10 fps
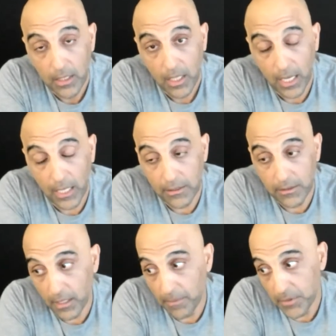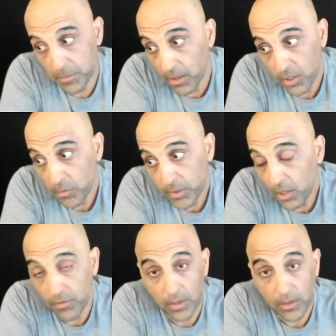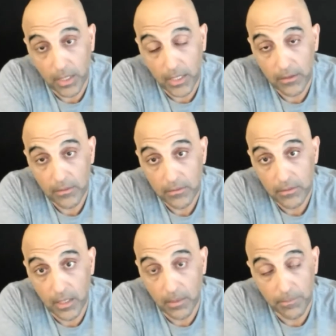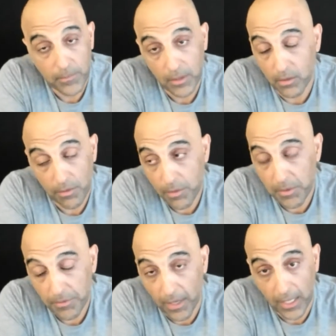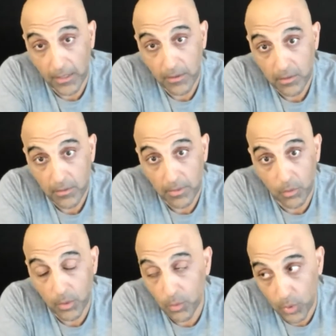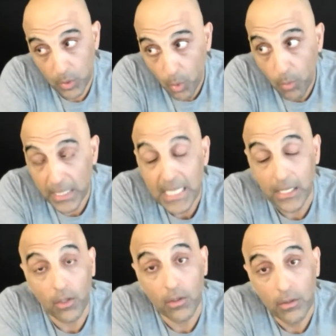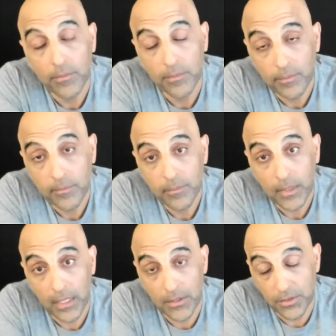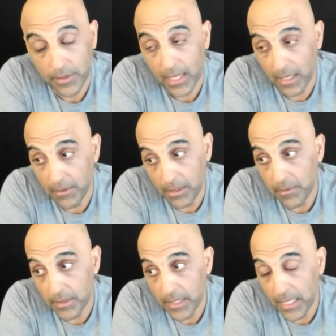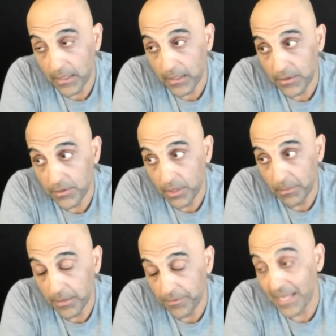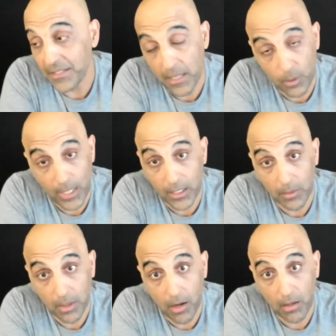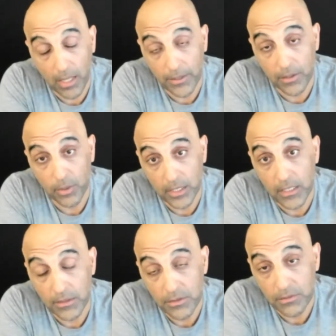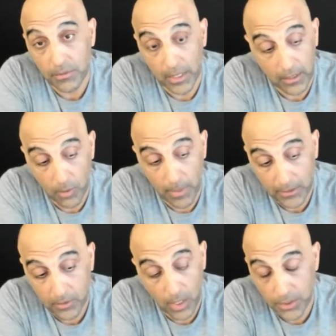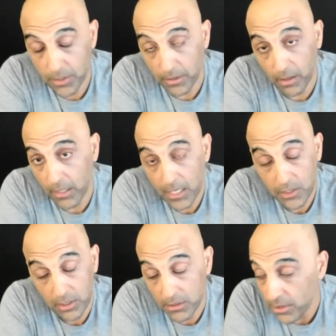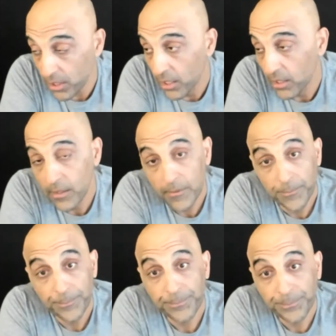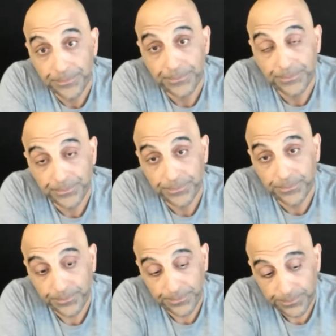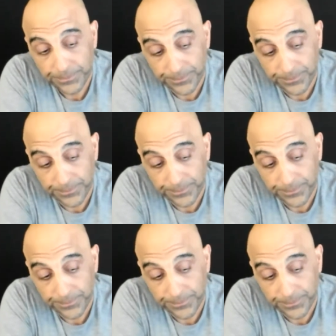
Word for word: And um, this party will be over, right? Um, the earth will be fine, but we we won't be here. And so that I, I mean that is I mean if that's not a wake up call, I don't know what is, right? Go back to watching the Kardashians. Yeah, and